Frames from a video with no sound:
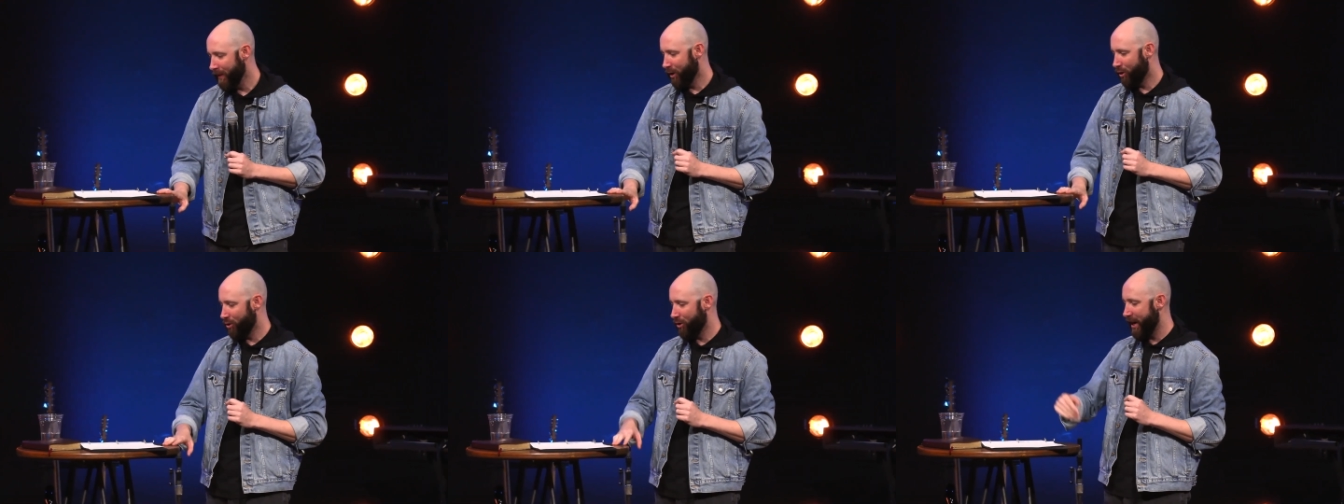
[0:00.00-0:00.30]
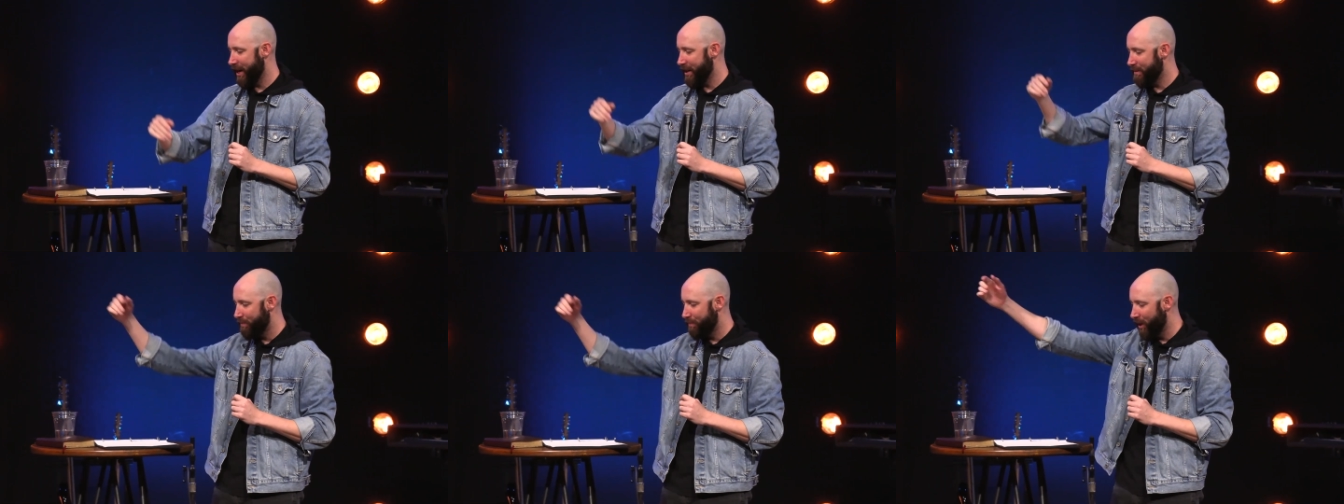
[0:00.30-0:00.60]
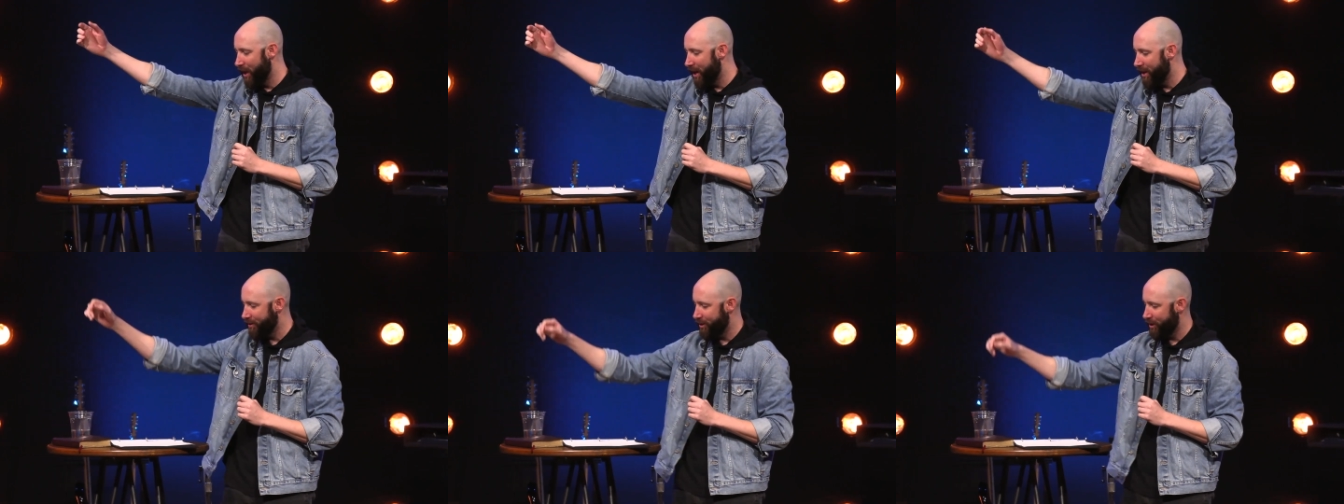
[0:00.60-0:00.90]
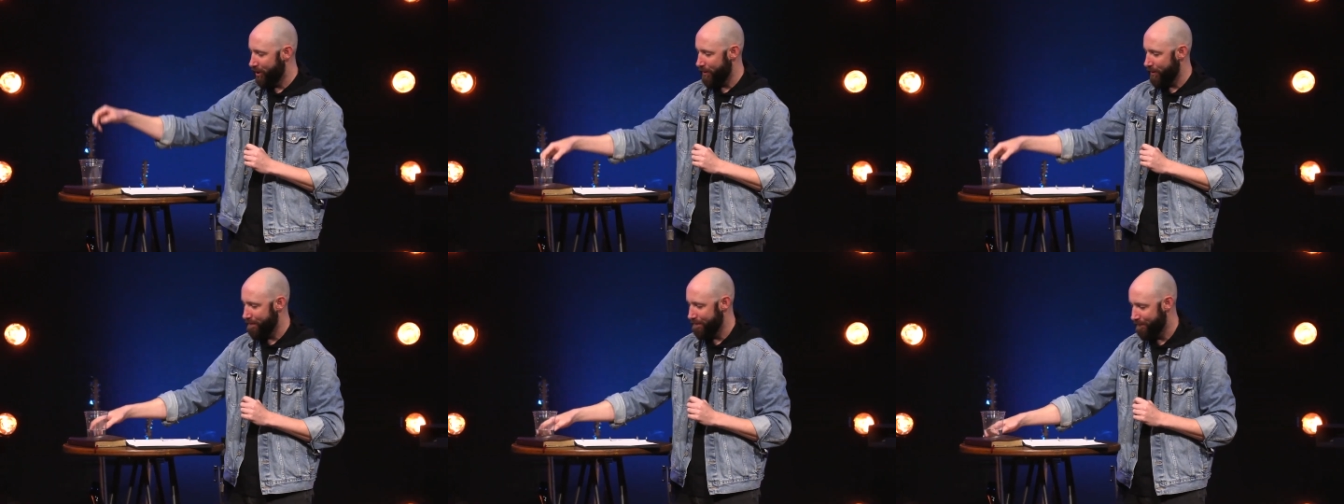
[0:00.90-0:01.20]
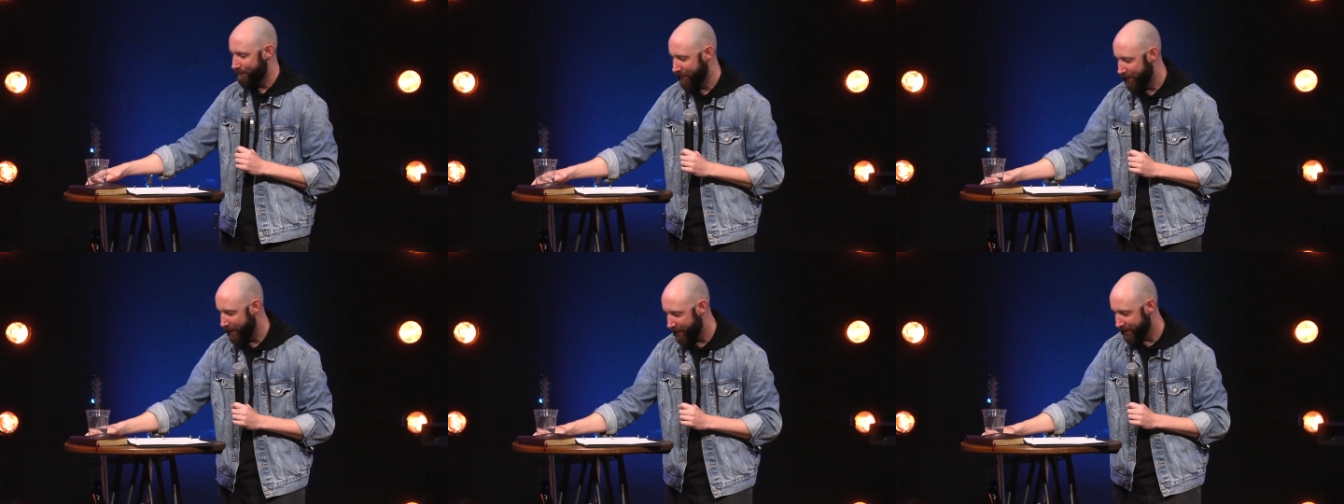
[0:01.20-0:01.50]
Create a blunder?
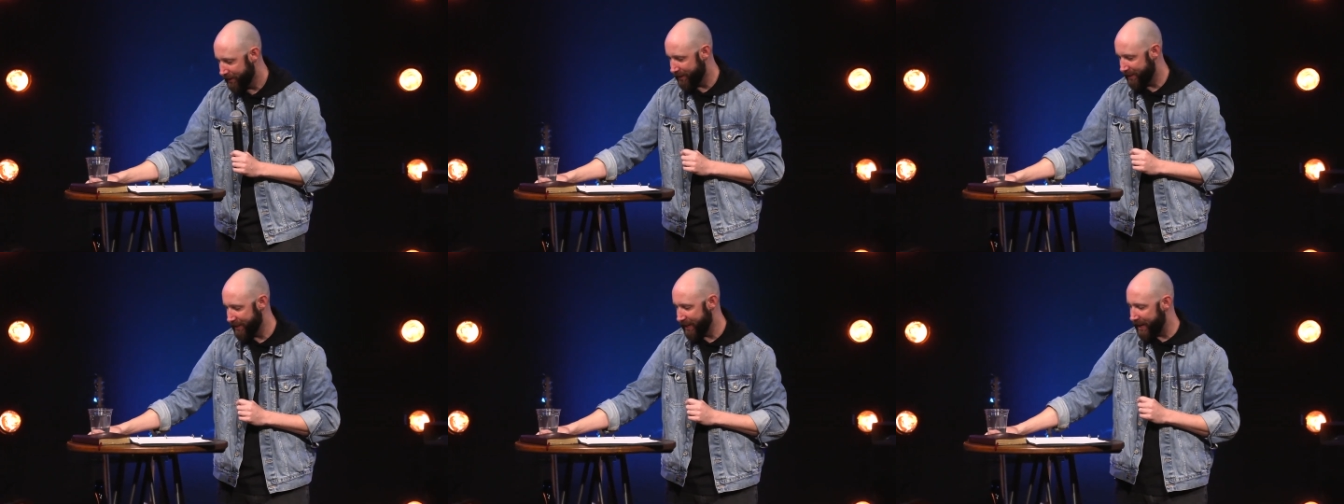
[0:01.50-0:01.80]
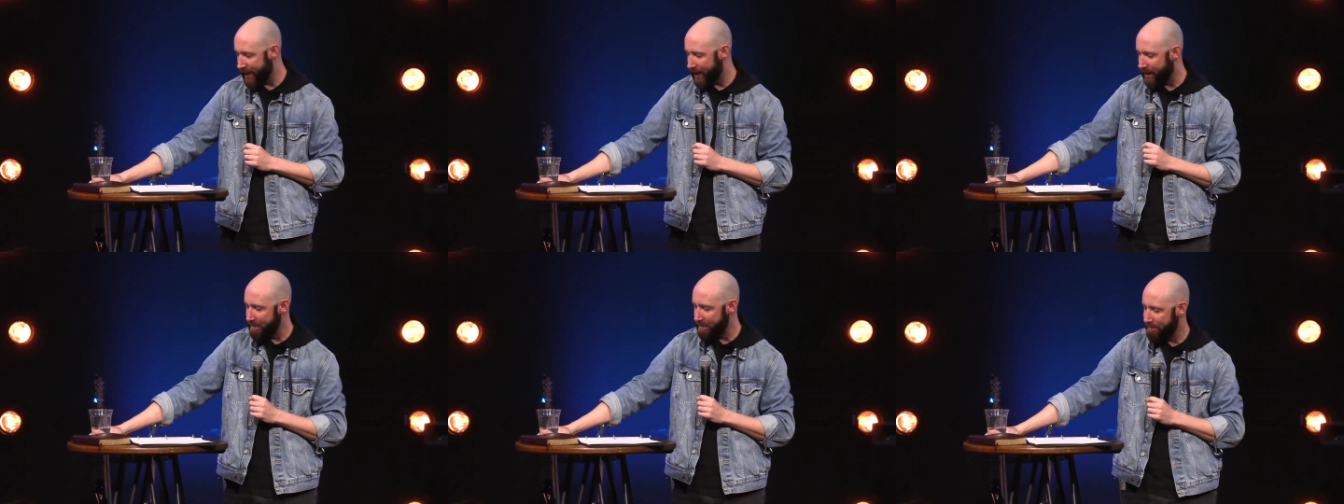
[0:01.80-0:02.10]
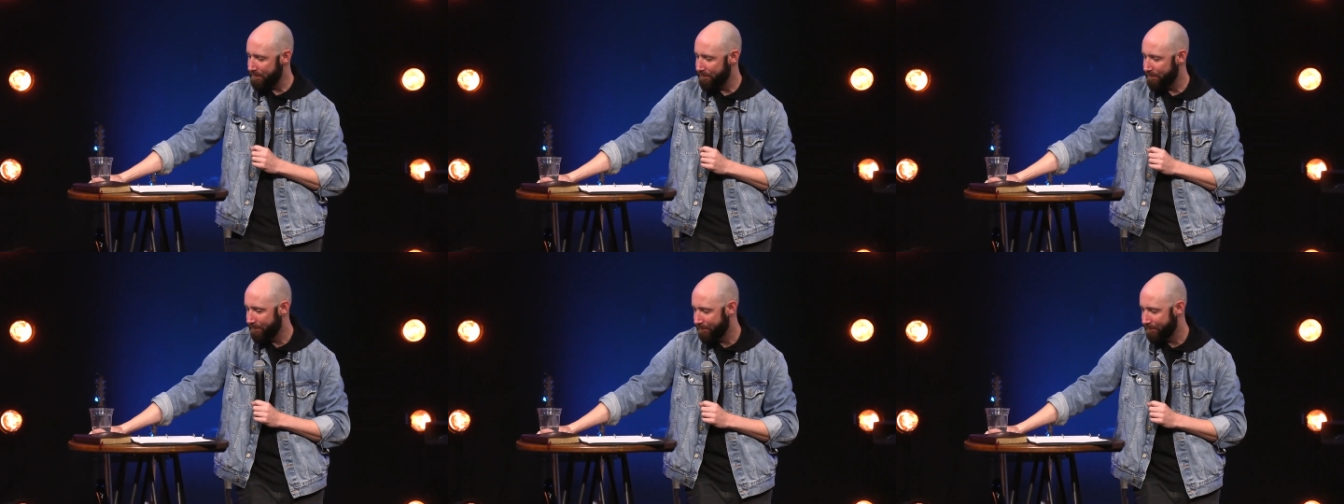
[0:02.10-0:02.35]
Sin?